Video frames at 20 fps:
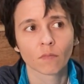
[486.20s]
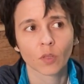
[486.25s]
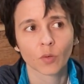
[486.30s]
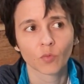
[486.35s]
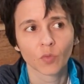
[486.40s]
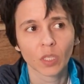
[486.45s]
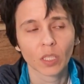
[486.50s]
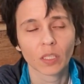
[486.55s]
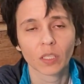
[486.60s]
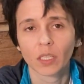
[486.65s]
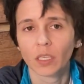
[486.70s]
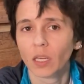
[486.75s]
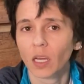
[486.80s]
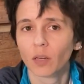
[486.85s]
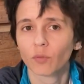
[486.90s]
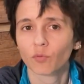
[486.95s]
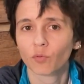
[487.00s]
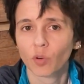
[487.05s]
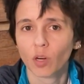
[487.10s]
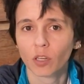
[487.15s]
really
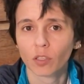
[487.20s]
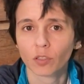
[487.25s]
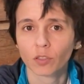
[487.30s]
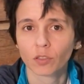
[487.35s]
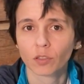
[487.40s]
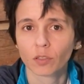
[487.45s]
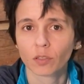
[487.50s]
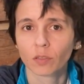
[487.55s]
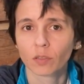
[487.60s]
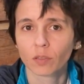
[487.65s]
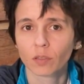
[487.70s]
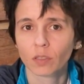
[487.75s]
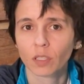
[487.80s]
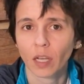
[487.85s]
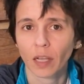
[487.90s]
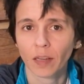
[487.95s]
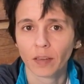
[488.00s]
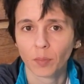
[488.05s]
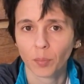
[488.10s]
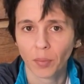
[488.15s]
not rushed
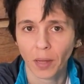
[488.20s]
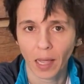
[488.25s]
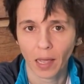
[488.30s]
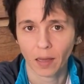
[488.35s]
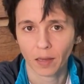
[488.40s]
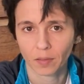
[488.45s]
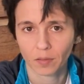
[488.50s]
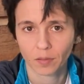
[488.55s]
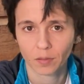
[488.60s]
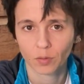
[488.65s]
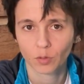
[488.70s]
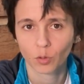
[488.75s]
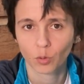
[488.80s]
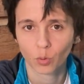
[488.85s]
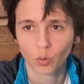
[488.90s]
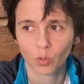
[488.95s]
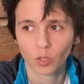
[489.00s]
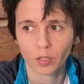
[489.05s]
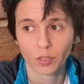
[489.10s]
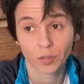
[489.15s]
kind of path
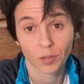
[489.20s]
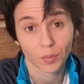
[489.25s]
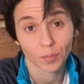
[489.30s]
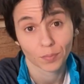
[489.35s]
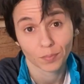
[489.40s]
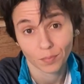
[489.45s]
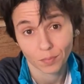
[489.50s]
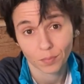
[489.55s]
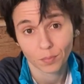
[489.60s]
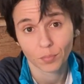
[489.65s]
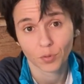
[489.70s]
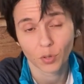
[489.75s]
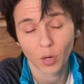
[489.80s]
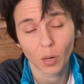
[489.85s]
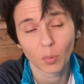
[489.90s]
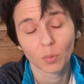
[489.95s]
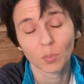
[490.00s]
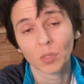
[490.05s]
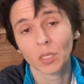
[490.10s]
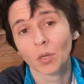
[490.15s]
towards
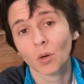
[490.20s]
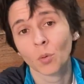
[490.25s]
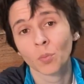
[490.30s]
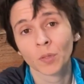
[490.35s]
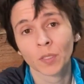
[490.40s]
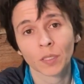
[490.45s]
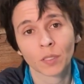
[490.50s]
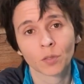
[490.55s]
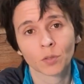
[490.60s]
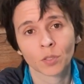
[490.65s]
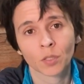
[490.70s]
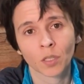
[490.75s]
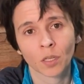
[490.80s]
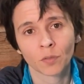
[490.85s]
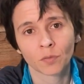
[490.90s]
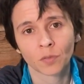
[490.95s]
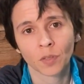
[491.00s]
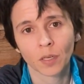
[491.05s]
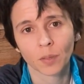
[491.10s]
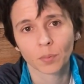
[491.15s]
probably opening
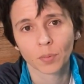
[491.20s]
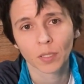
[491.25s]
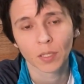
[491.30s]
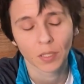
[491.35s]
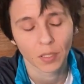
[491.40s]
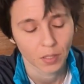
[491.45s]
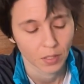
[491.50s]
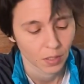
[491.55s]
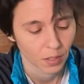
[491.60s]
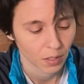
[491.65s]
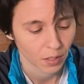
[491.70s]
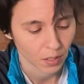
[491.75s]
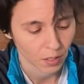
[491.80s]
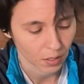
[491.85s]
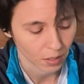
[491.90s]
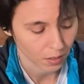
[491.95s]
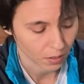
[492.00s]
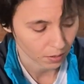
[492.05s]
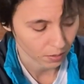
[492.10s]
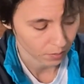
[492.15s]
yourself up
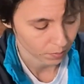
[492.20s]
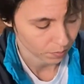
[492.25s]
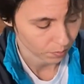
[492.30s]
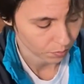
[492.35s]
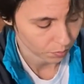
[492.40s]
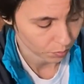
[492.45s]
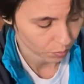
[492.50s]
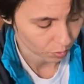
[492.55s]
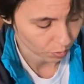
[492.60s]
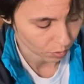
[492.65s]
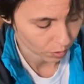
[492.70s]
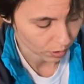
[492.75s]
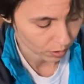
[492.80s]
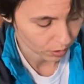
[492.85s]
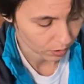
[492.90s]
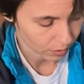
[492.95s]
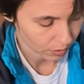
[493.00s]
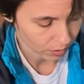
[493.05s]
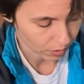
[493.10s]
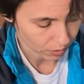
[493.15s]

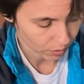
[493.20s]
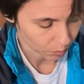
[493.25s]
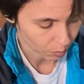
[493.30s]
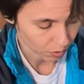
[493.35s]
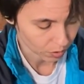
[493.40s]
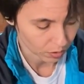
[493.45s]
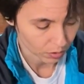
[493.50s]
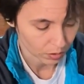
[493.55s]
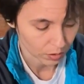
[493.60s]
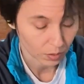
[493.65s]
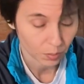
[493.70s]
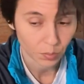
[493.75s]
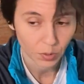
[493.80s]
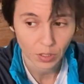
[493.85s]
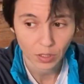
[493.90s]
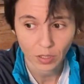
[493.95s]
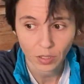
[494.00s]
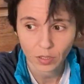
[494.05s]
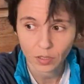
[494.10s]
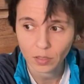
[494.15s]
towards the other person.
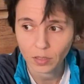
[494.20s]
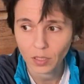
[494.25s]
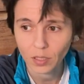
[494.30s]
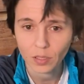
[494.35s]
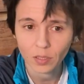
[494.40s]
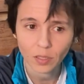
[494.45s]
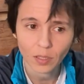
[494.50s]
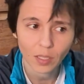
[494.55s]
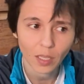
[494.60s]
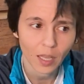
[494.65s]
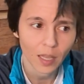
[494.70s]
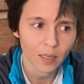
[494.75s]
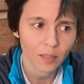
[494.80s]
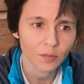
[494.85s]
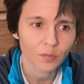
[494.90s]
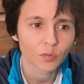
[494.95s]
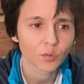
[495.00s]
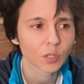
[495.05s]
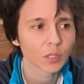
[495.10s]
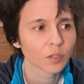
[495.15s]
But there's a lot
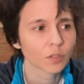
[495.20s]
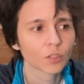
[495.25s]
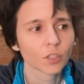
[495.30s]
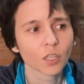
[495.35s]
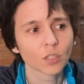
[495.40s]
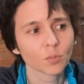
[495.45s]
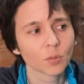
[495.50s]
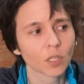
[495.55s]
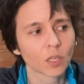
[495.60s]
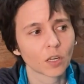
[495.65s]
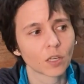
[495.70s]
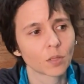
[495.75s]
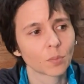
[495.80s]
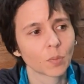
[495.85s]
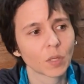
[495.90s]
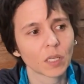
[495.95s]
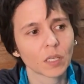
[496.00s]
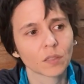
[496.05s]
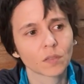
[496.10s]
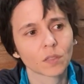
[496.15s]
of, with the Judgment card
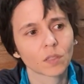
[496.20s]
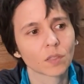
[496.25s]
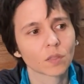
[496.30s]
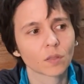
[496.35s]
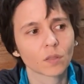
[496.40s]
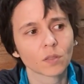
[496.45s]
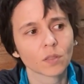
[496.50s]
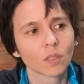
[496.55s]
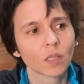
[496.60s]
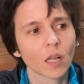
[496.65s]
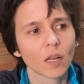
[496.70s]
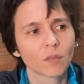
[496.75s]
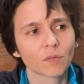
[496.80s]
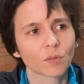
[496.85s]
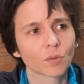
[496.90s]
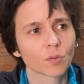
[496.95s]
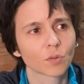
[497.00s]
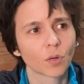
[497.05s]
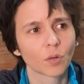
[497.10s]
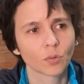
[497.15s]
being there, there's a lot
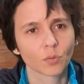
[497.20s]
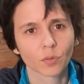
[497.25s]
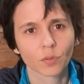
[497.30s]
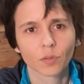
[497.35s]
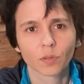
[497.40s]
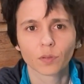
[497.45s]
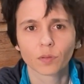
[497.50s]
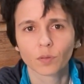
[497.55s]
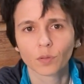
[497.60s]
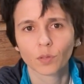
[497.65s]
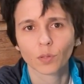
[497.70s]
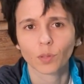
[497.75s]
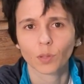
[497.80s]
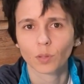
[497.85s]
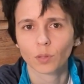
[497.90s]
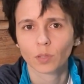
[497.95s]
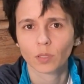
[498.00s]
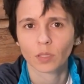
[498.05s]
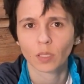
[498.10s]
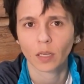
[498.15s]
of growth to
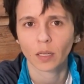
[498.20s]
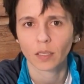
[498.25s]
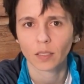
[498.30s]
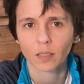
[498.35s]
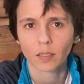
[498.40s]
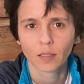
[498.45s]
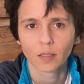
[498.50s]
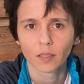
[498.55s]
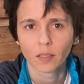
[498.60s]
your side.